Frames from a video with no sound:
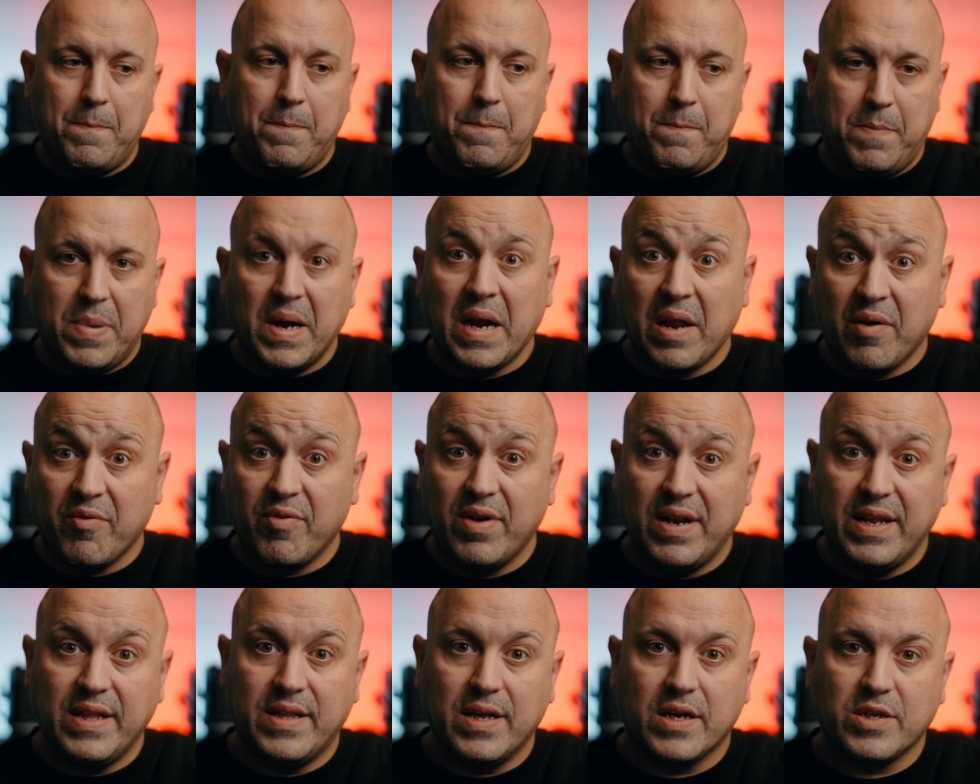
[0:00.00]
But it
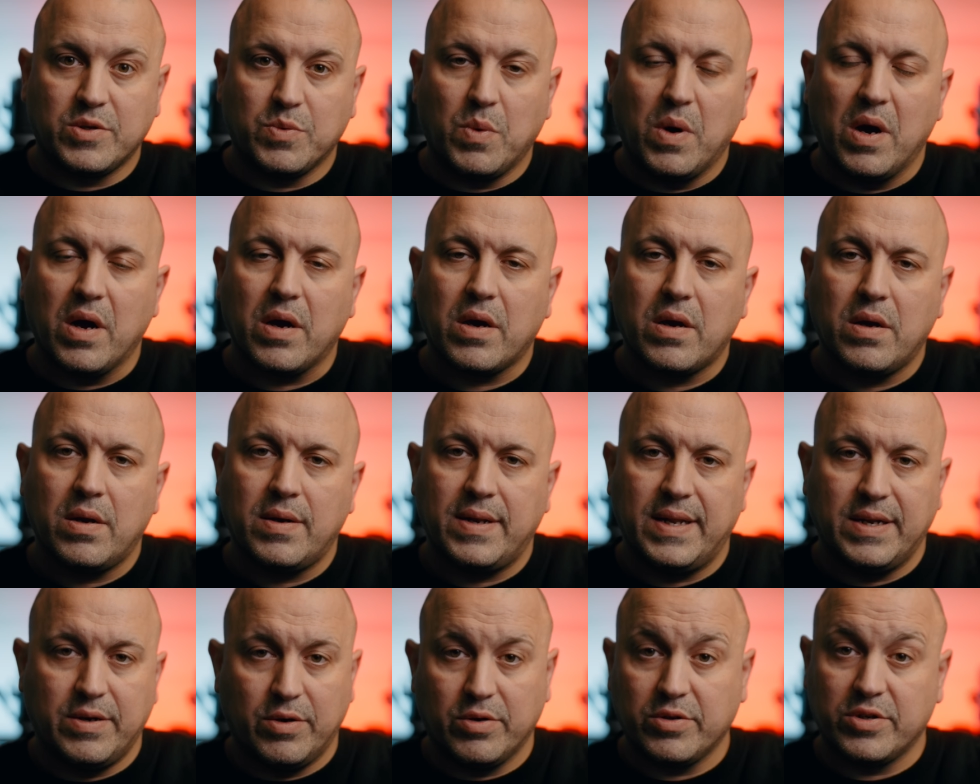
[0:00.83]
really does work.
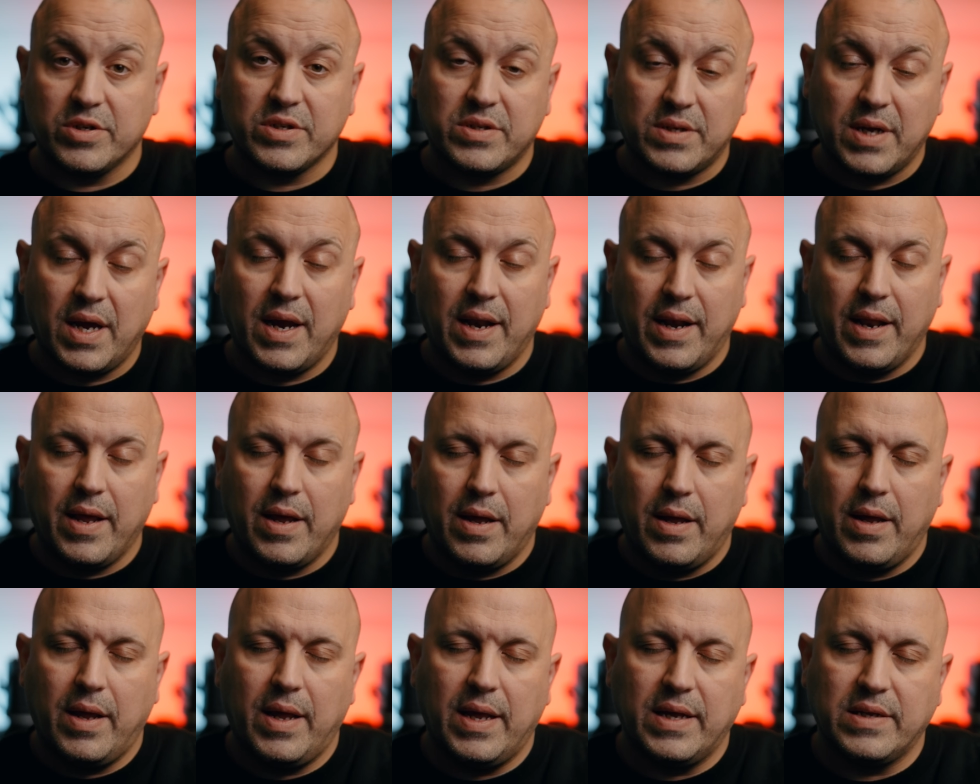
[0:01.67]
They're not just saying it.
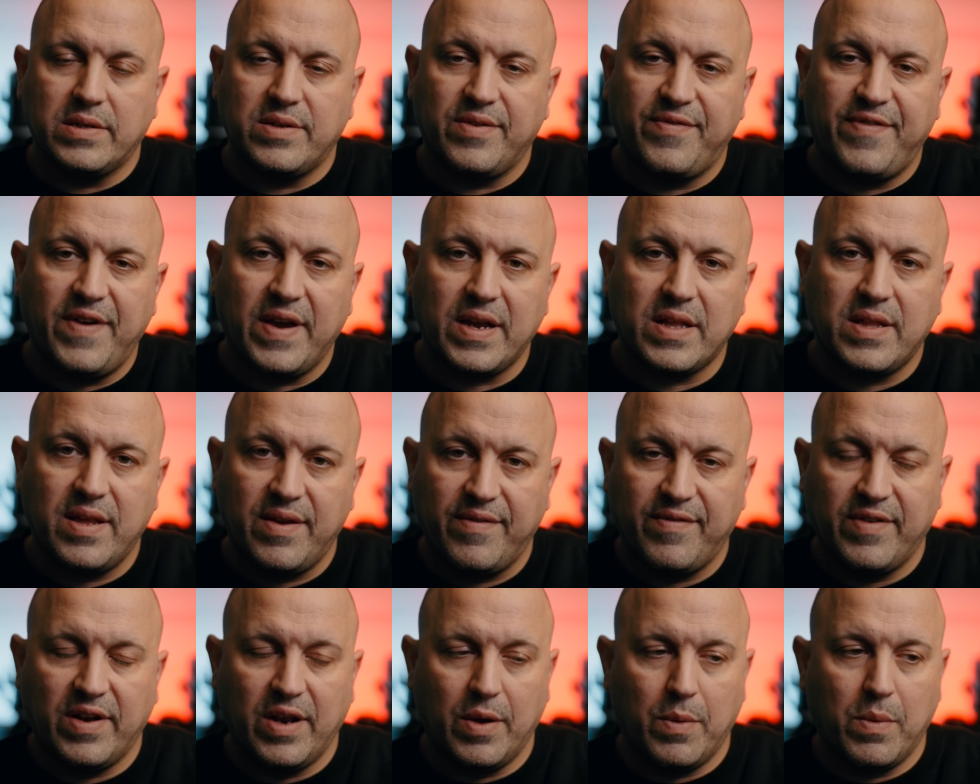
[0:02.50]
It's
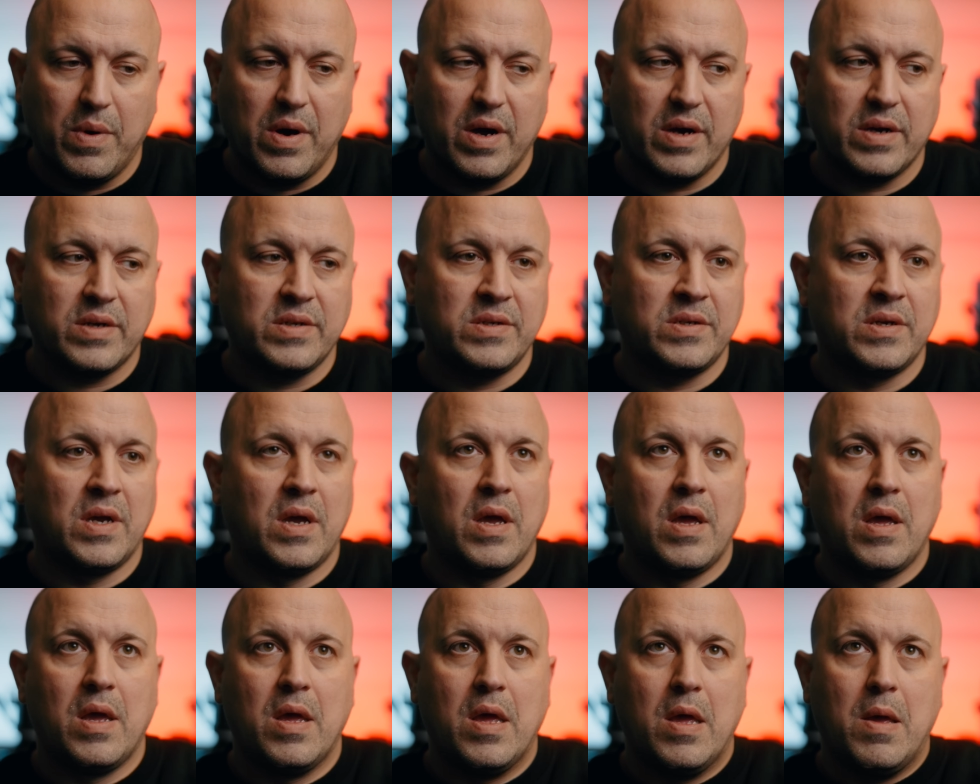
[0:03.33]
effective and it works.
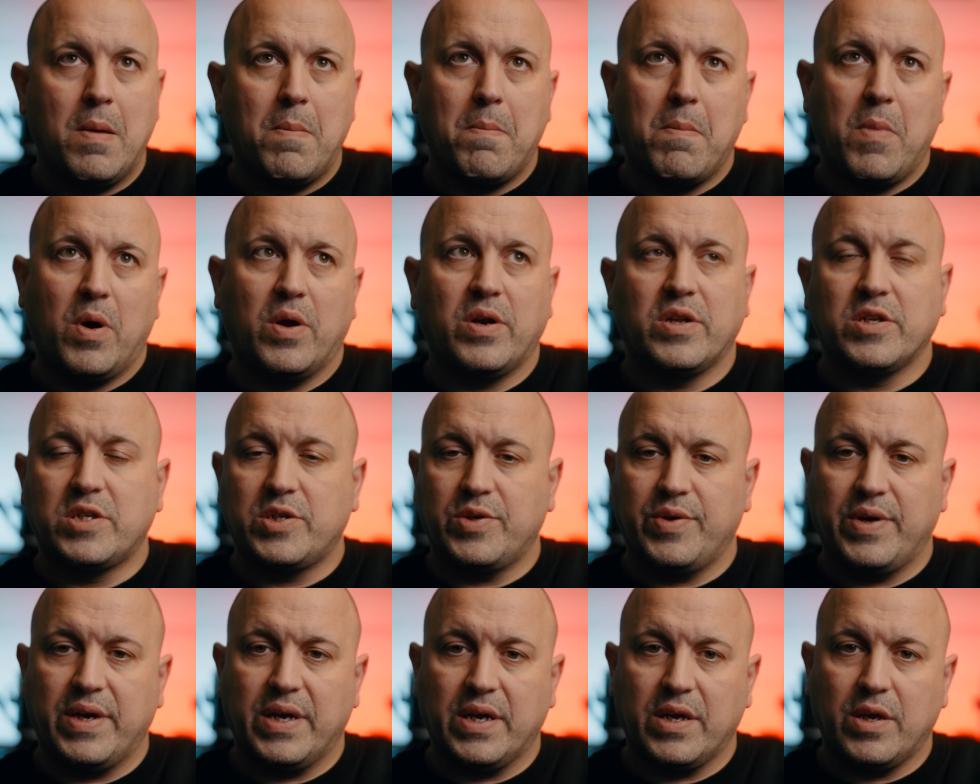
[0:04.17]

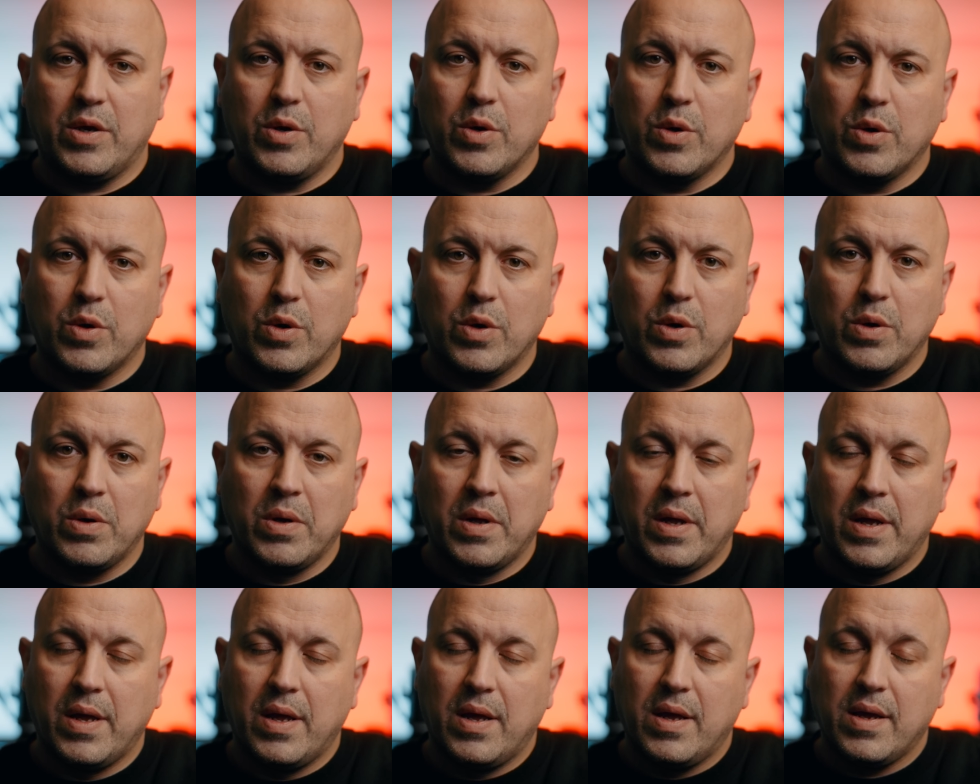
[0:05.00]
Monitoring your
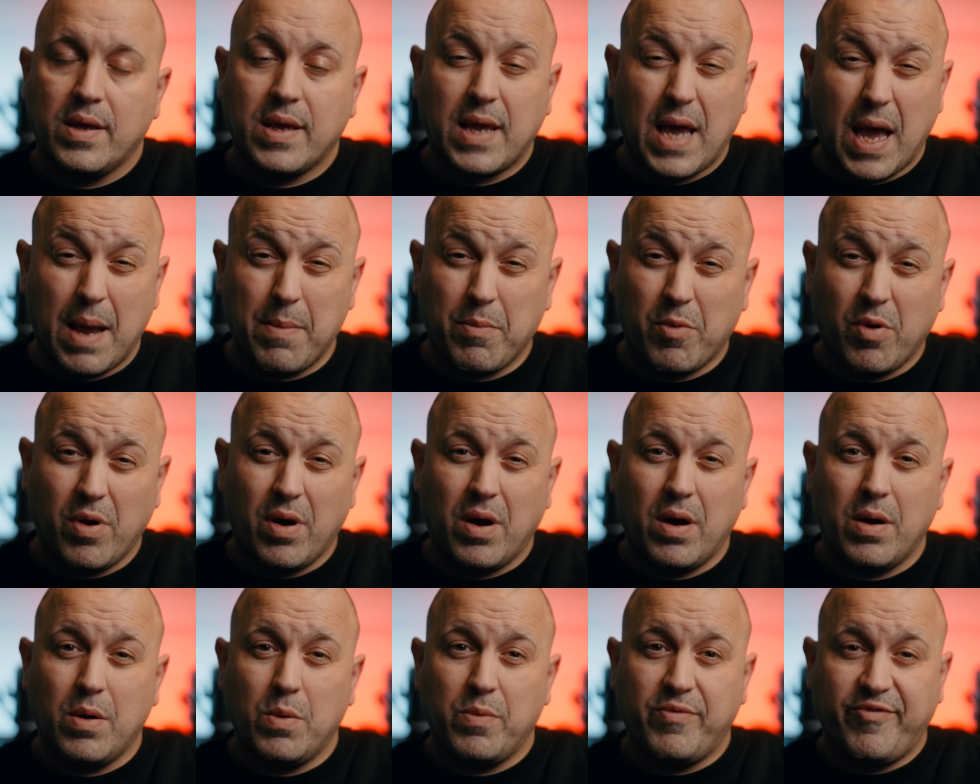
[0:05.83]

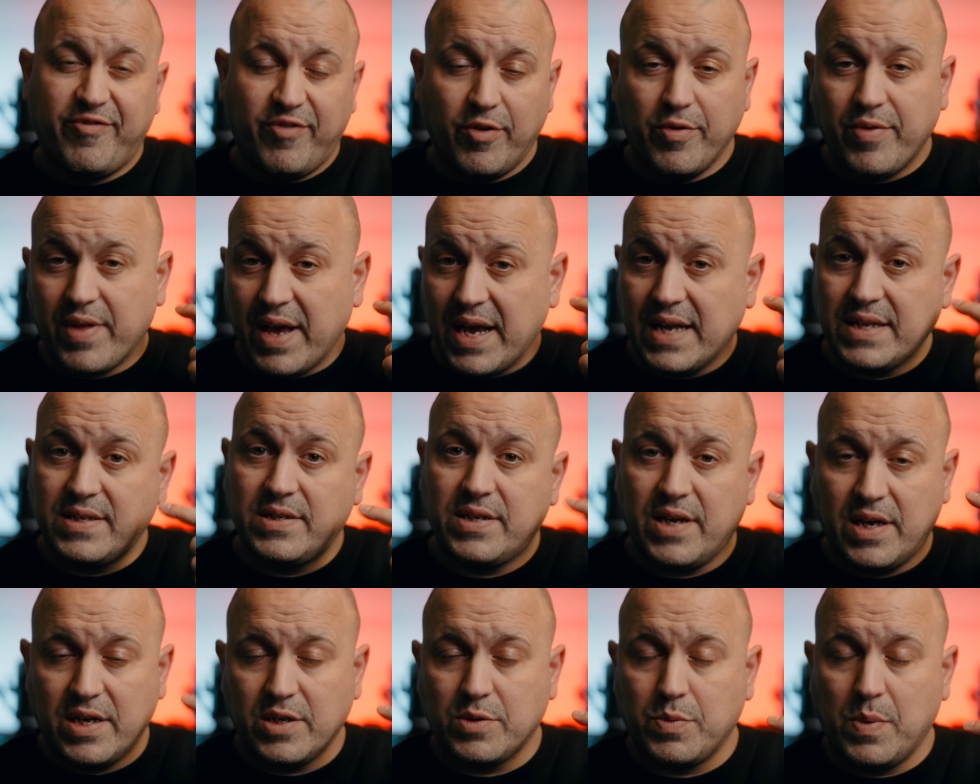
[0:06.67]
camera through the
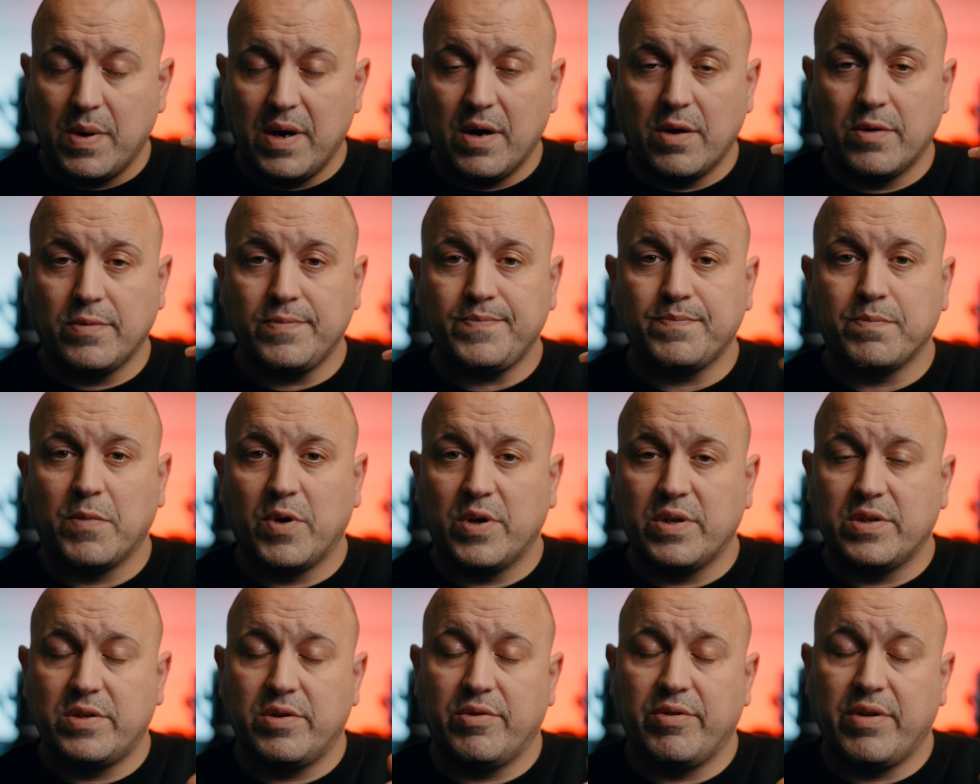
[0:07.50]
headset as well.
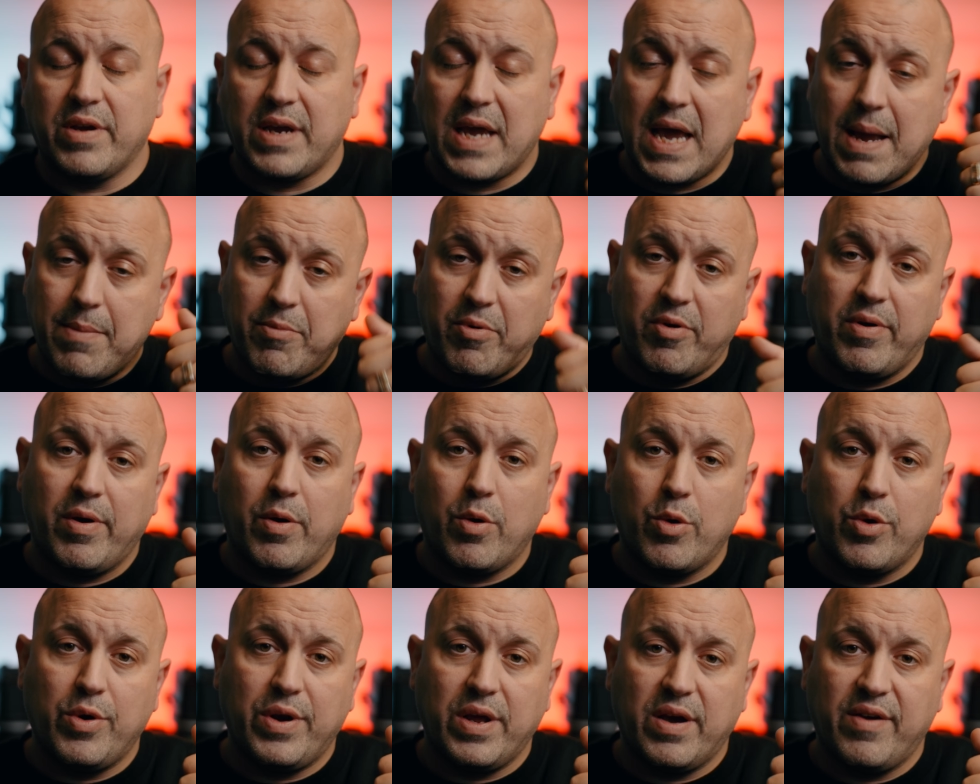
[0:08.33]
Monitoring your camera
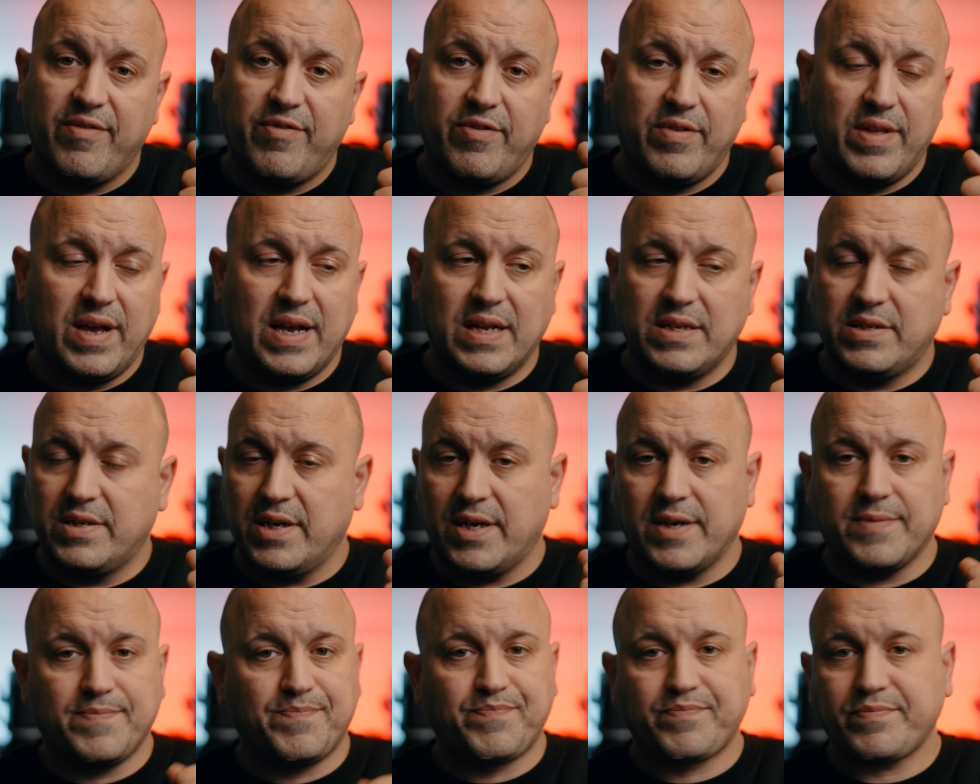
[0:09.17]
audio through the
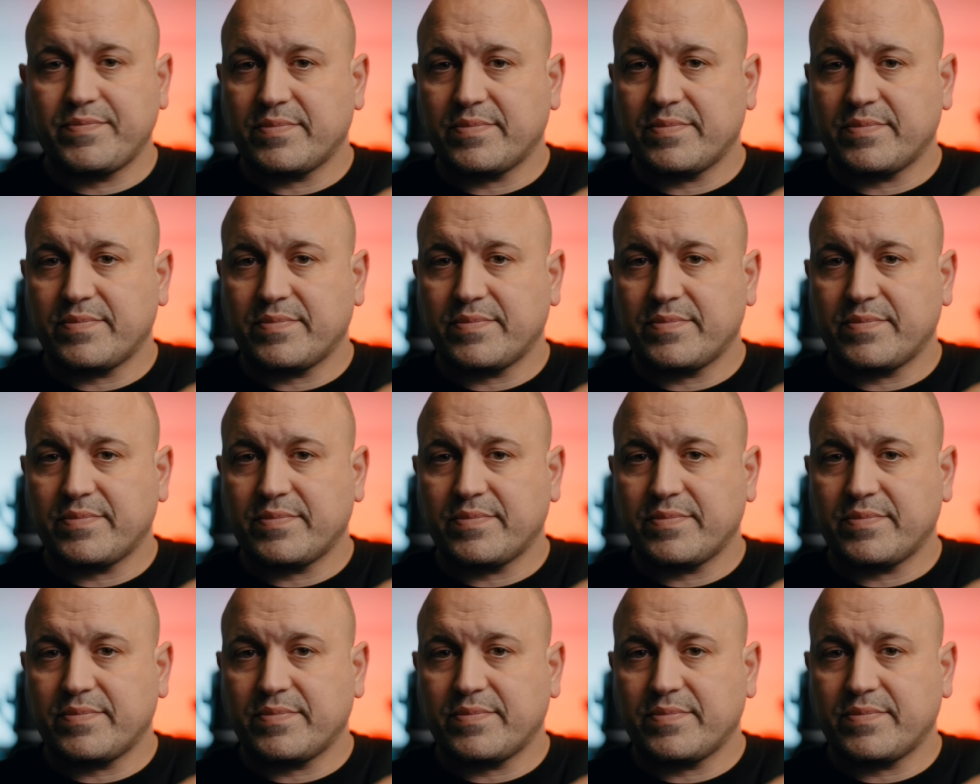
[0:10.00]
headset.